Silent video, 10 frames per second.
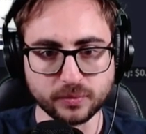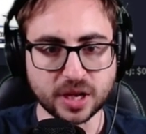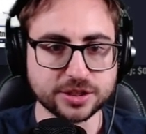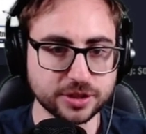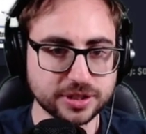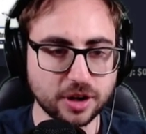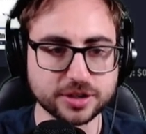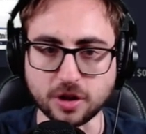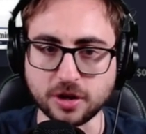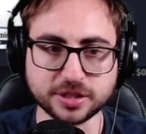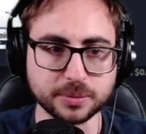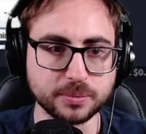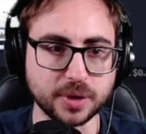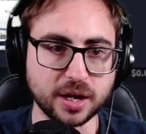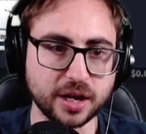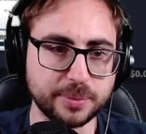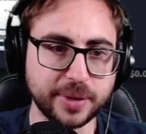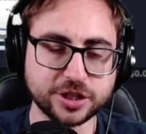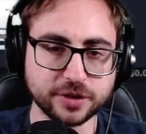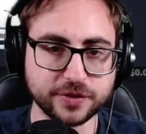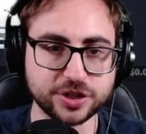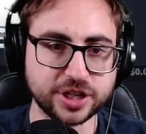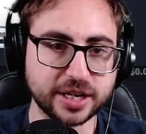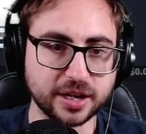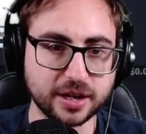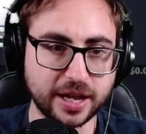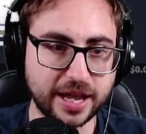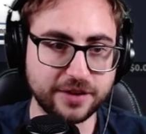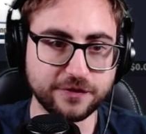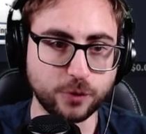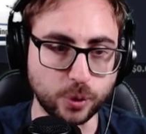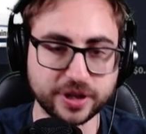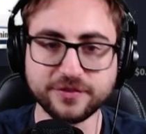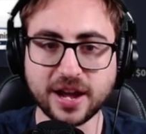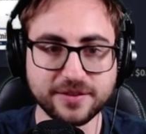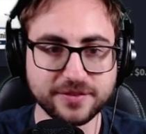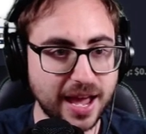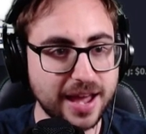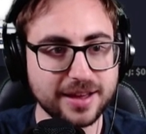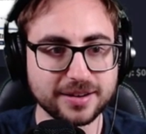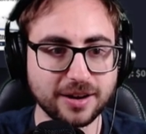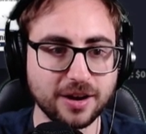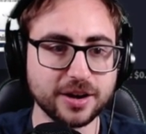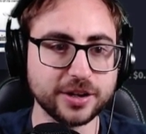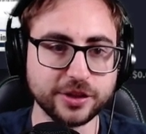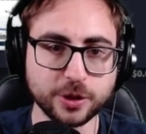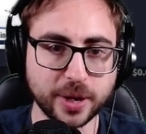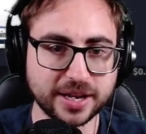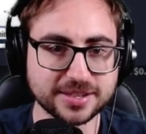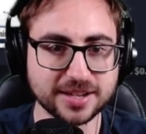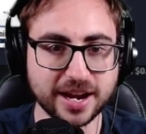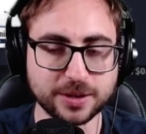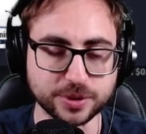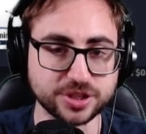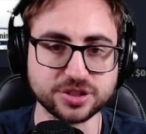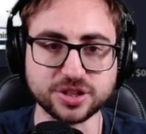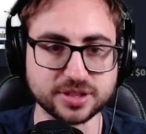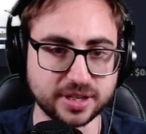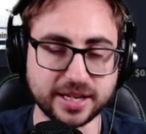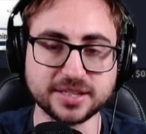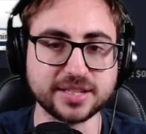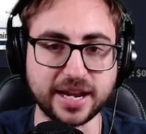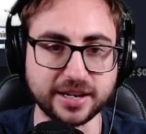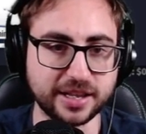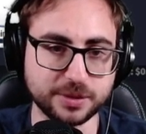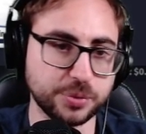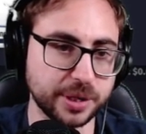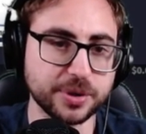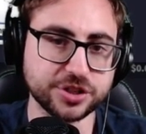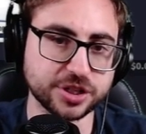So this card is awesome. It makes your Vegeta a 45k on the Awaken side, which is just insane. That pretty much just